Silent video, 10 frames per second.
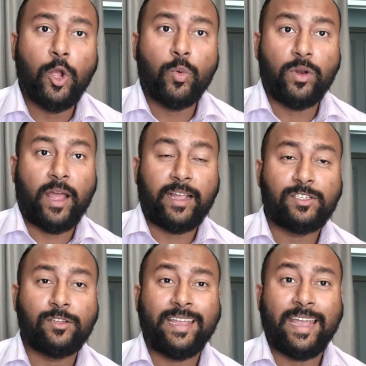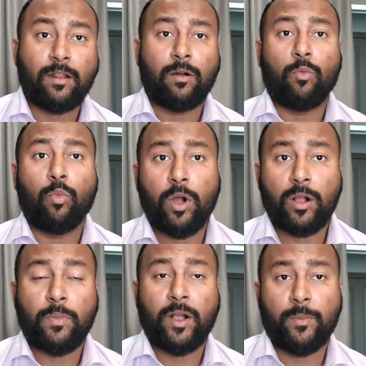would like to get a
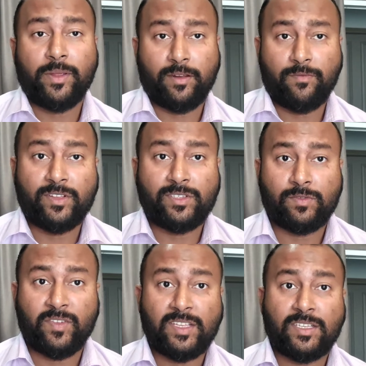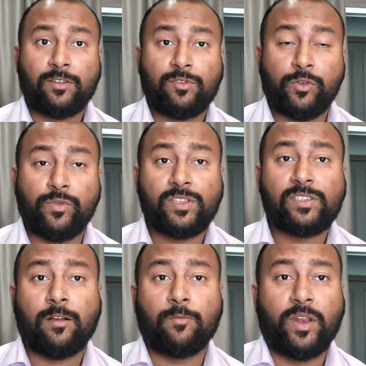work permit and business visa through this
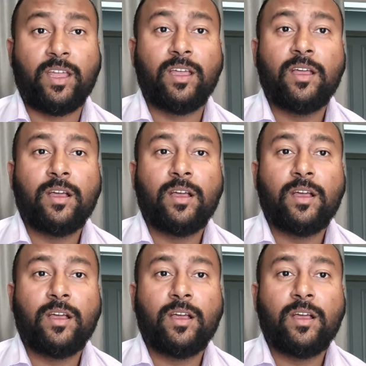company,